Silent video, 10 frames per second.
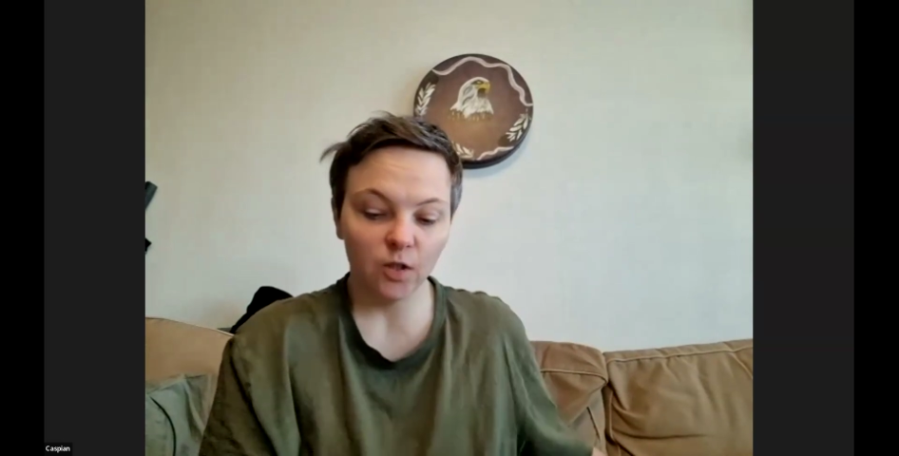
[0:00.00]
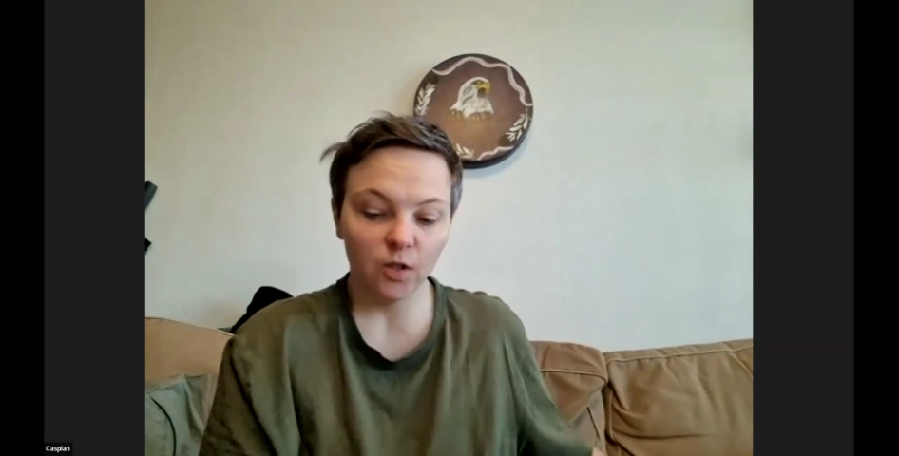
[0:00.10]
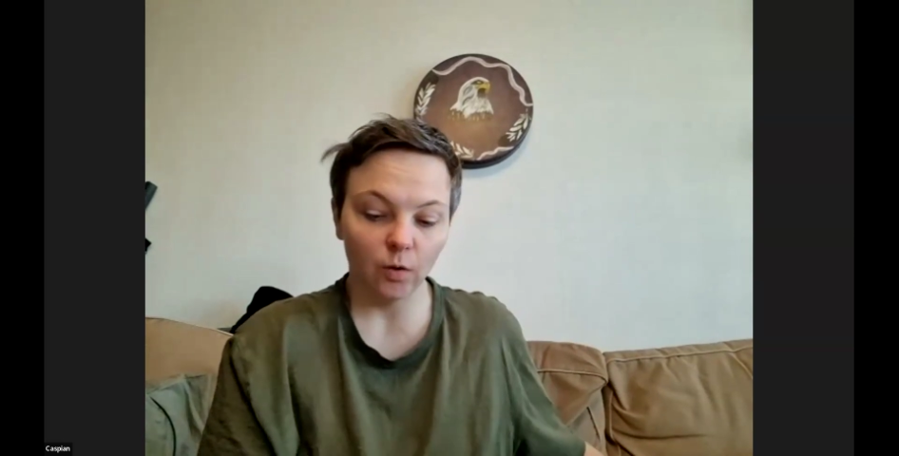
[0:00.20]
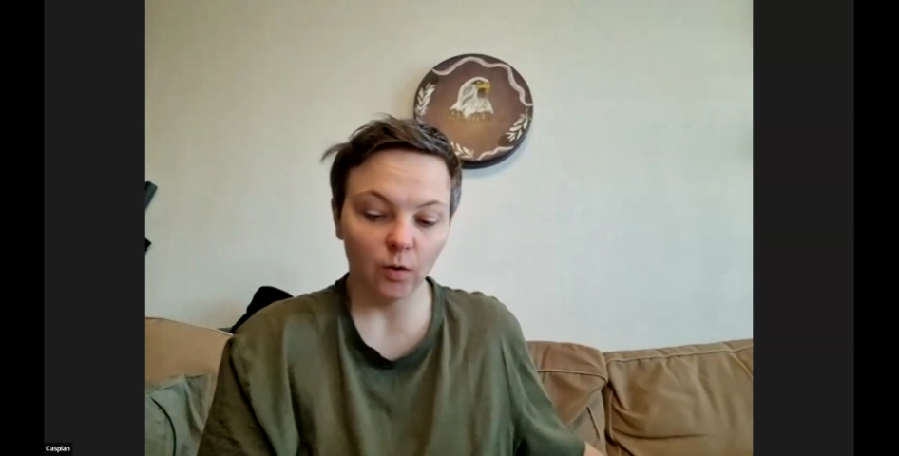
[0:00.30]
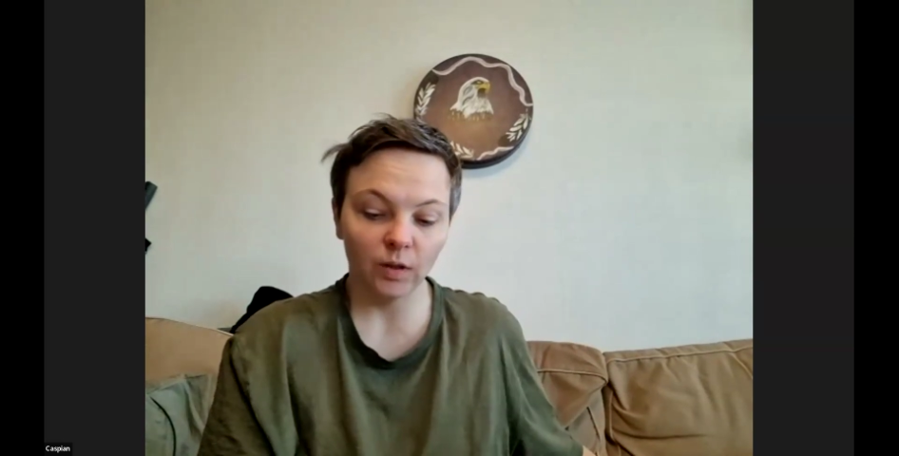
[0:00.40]

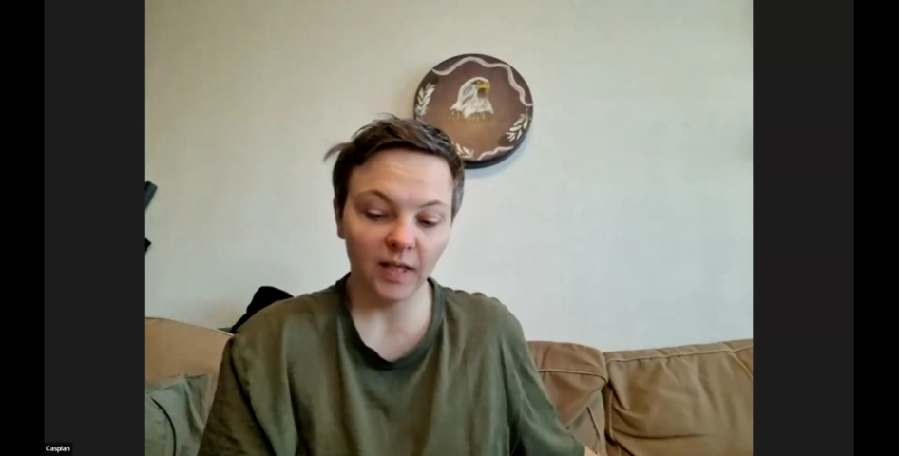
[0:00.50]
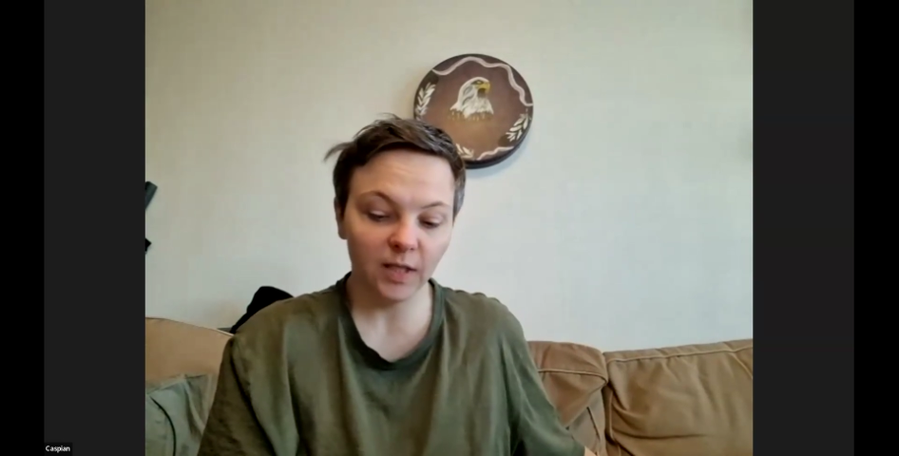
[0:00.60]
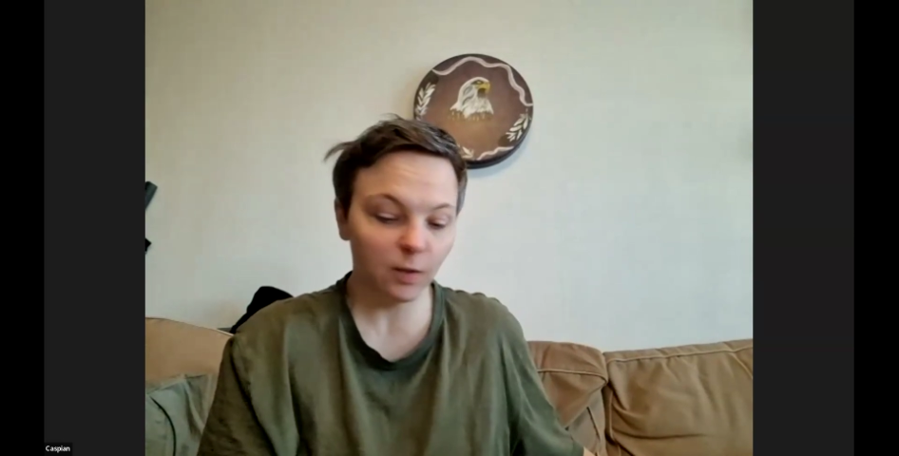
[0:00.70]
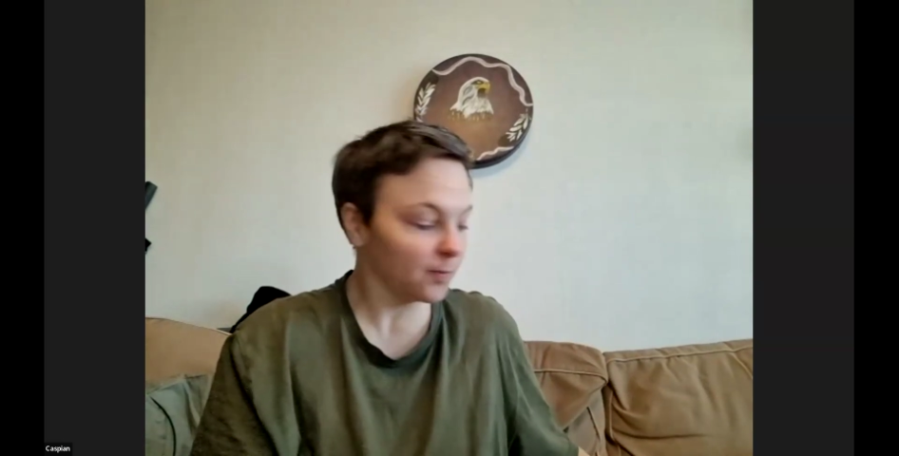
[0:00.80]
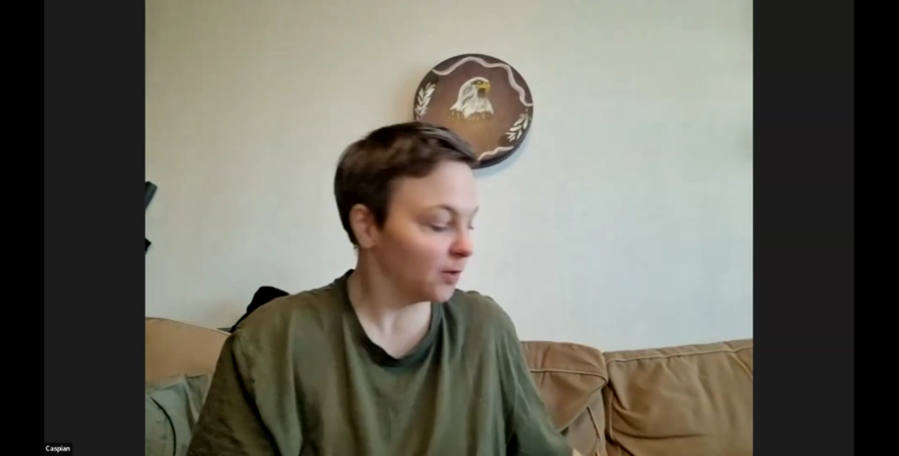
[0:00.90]
So the
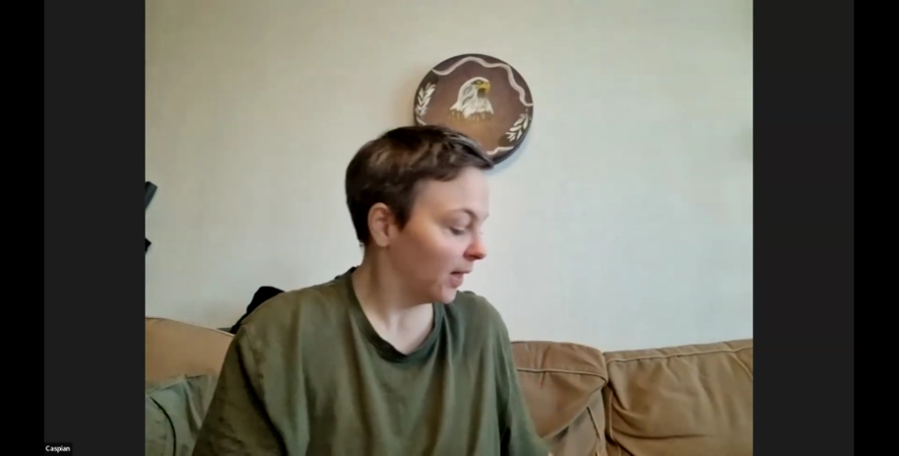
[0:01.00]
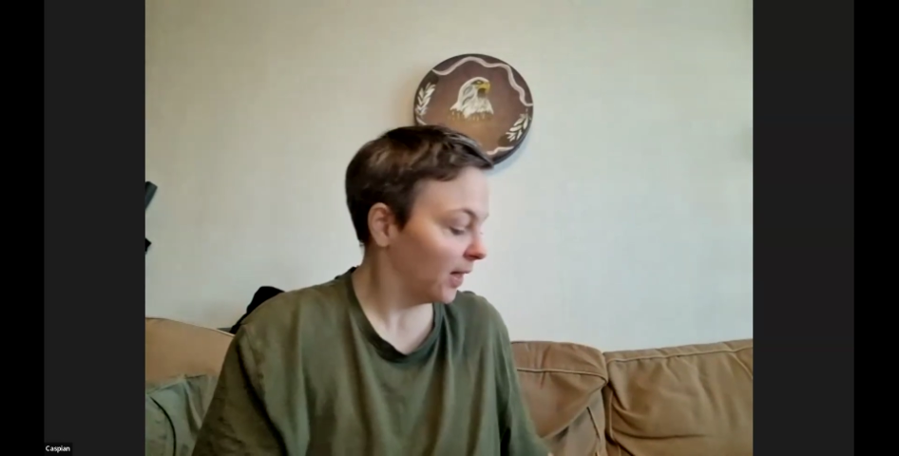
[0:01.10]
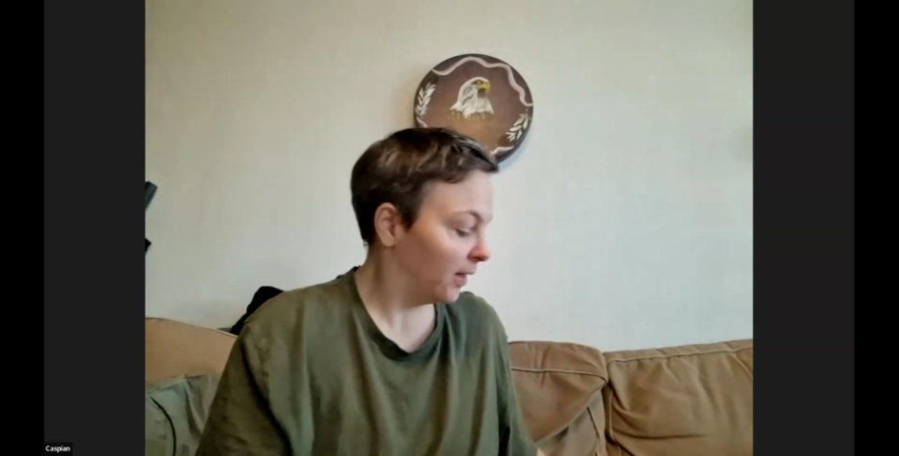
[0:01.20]
next book